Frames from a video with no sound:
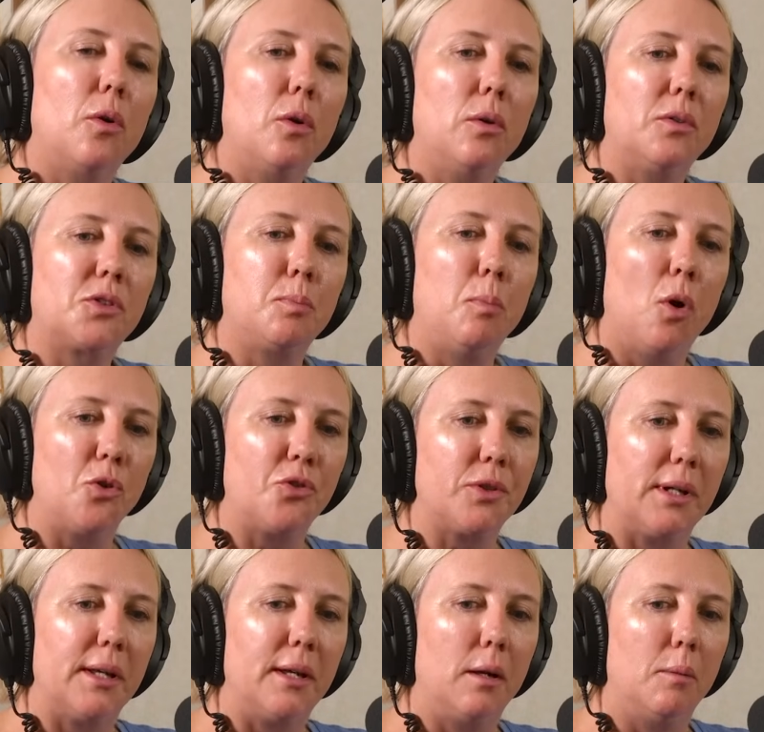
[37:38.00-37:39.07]
it's
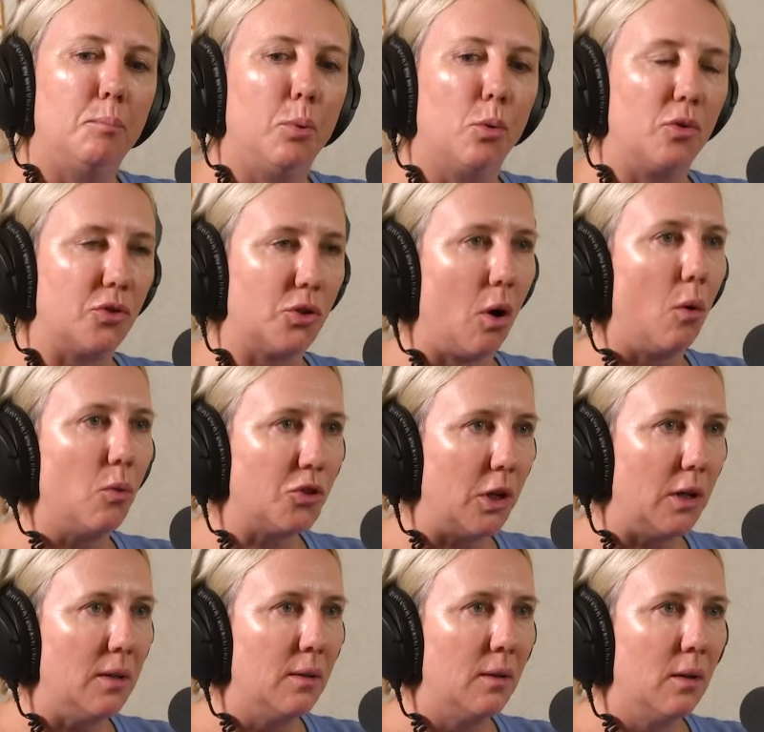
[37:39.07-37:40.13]
mostly a Buddhist
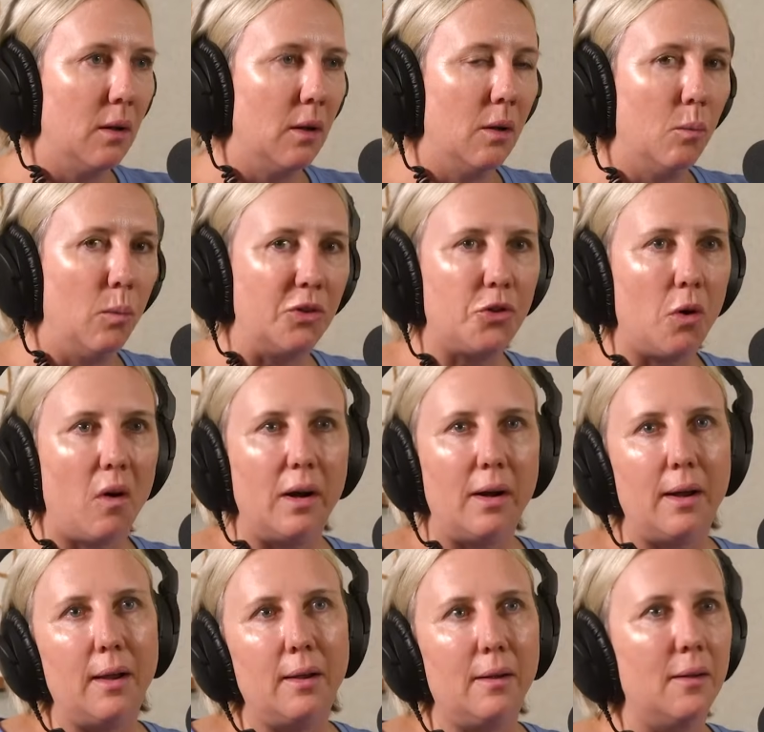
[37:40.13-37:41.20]
culture, which
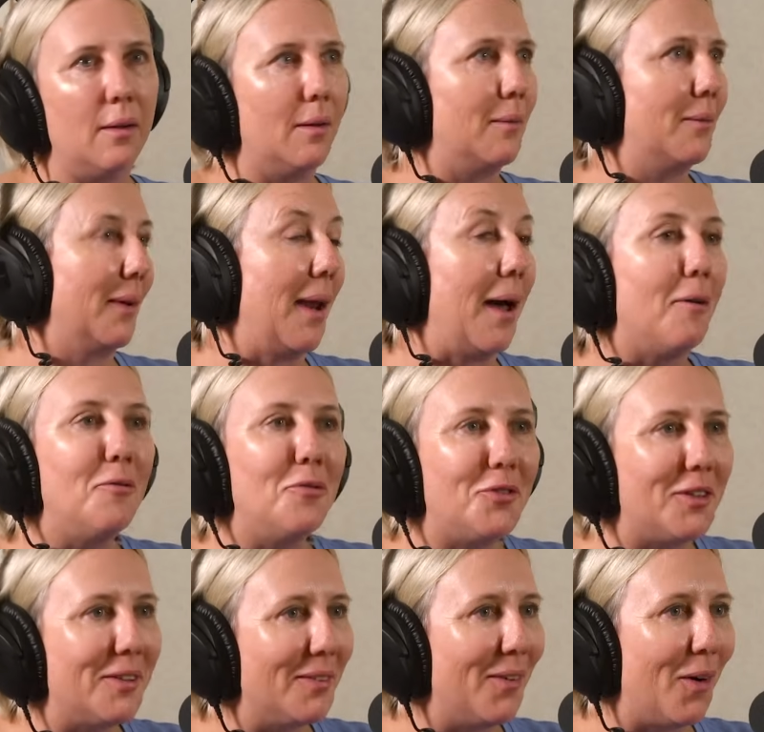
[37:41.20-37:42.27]
I
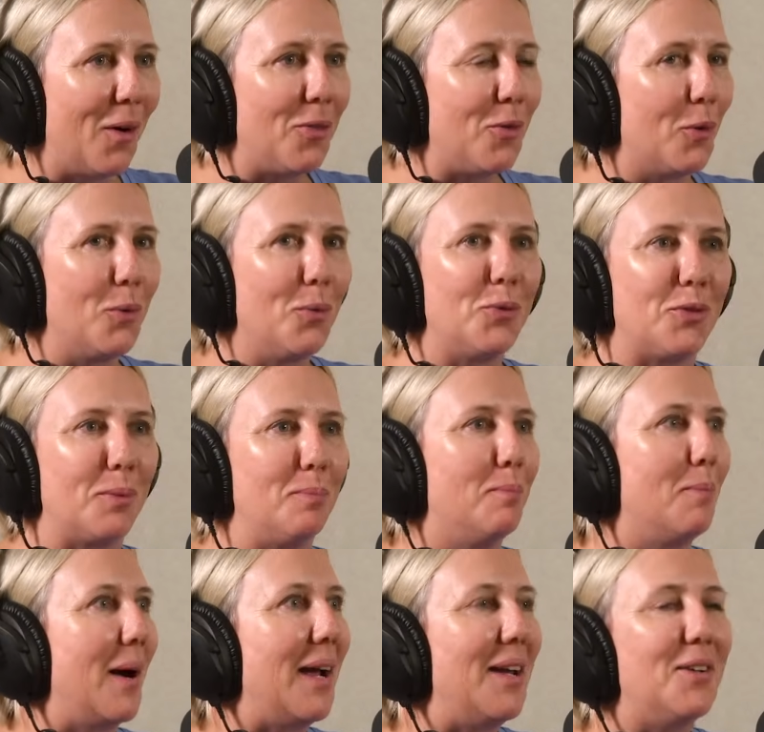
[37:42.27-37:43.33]
loved. I thought it was
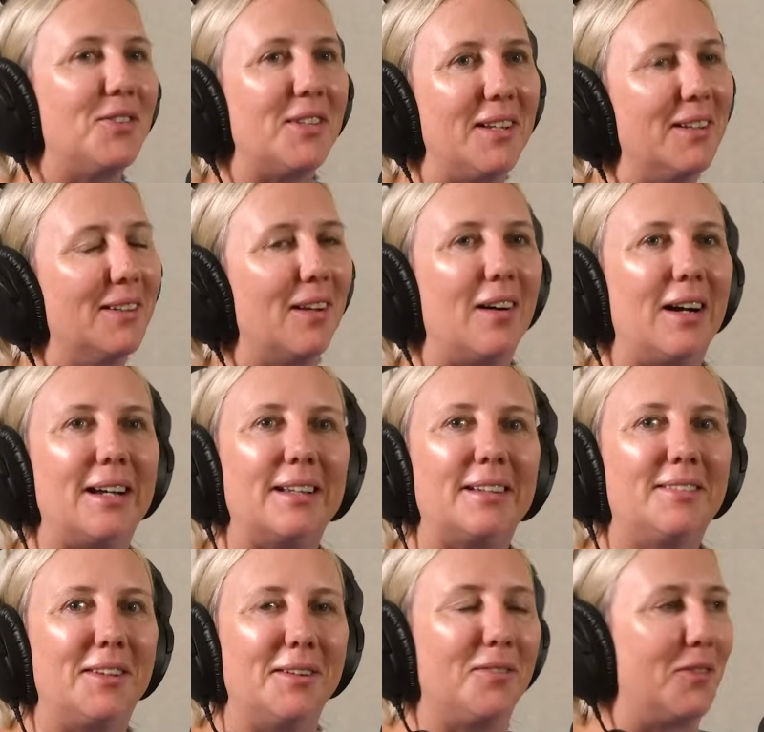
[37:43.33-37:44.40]
amazing, like
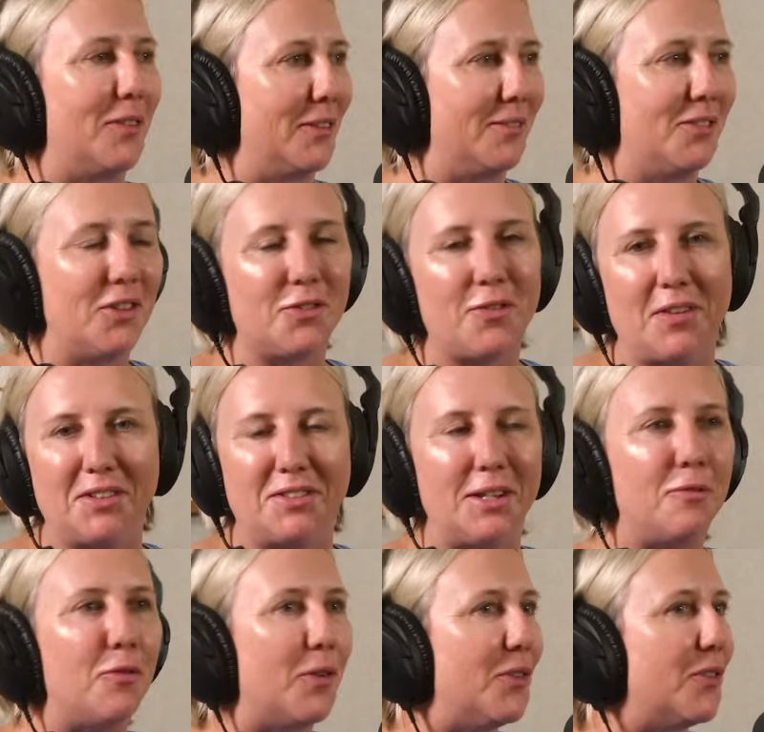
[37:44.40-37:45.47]
just the
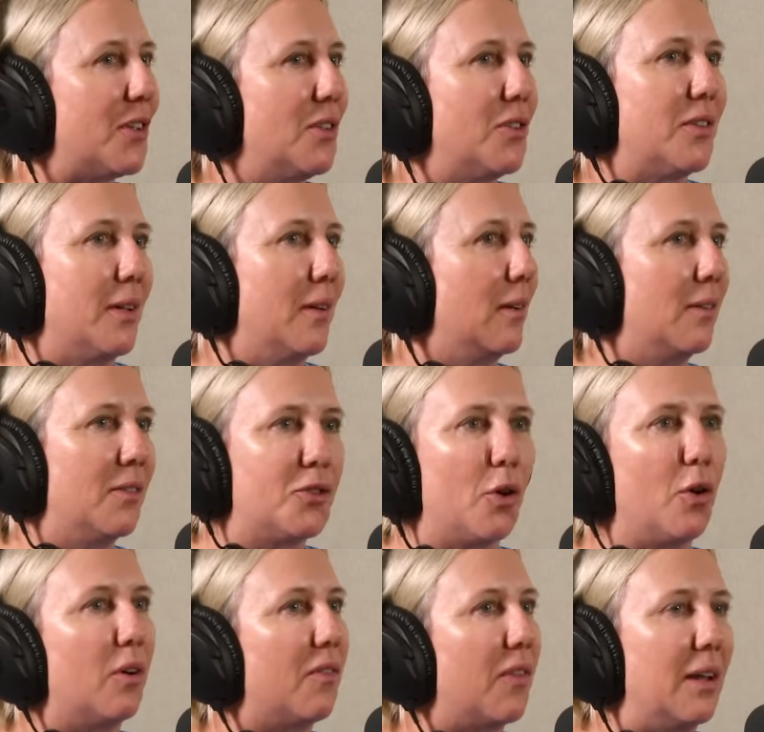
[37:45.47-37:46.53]
differences in
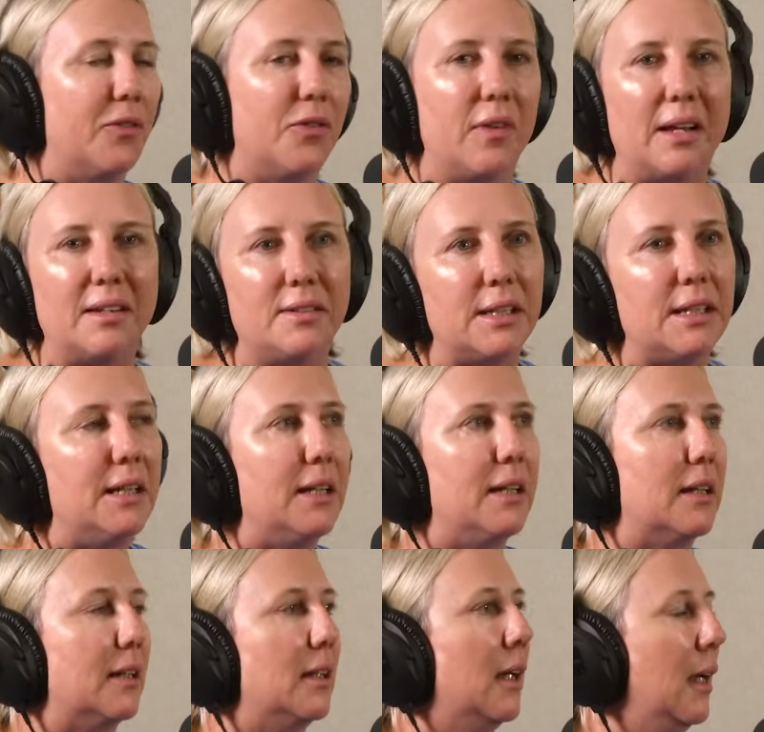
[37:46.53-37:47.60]
certain things they
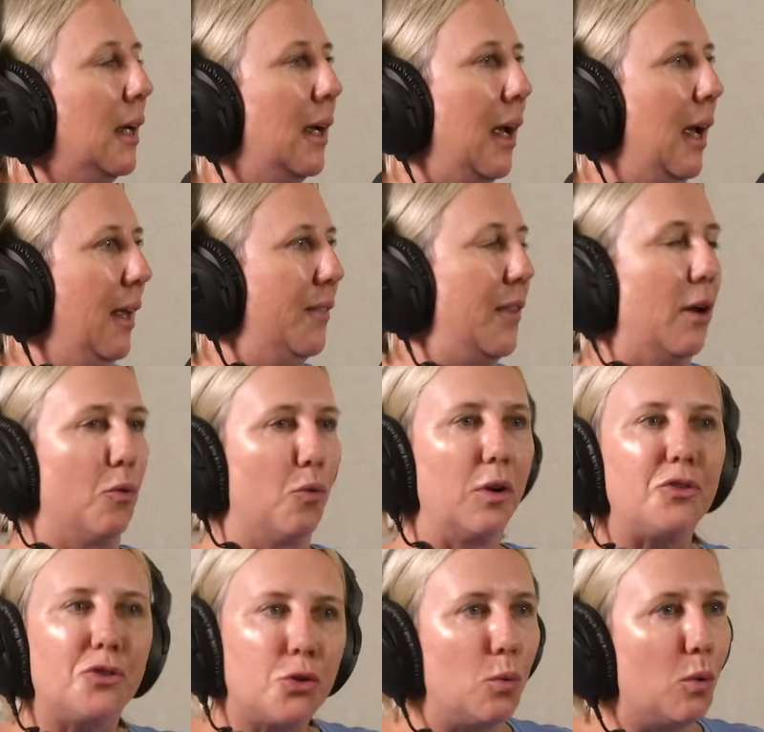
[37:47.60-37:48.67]
did and their
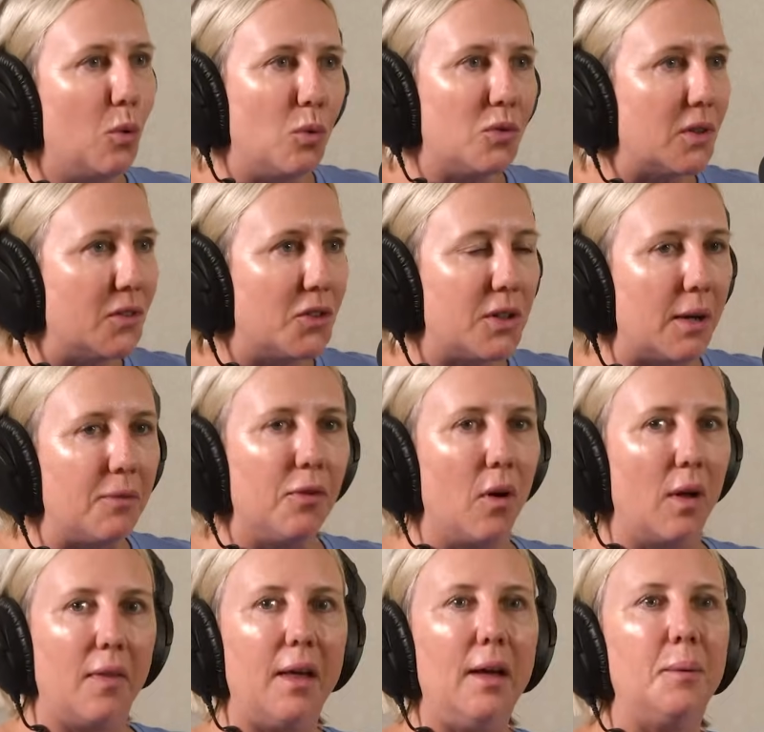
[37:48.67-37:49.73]
rituals and stuff
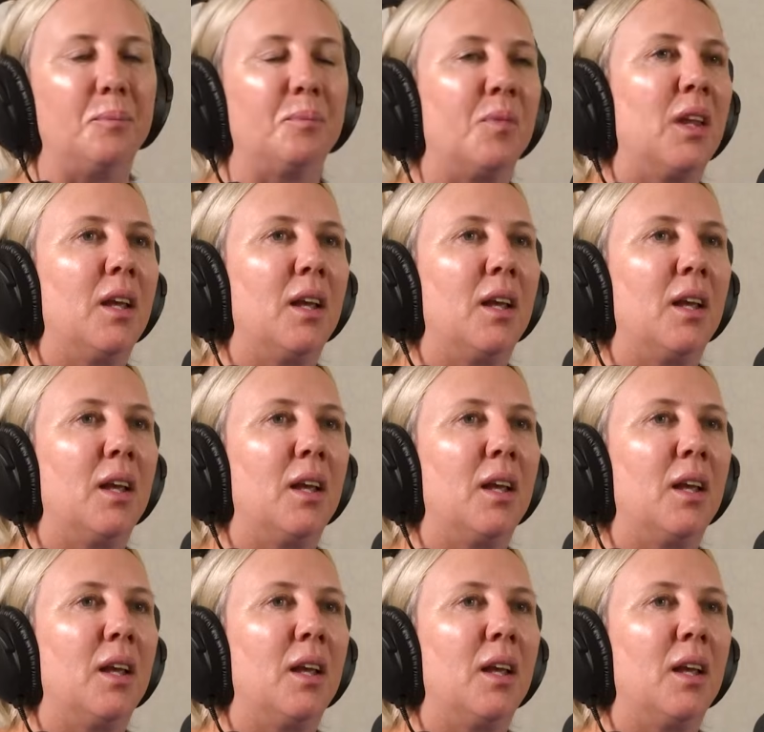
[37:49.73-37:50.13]
like that.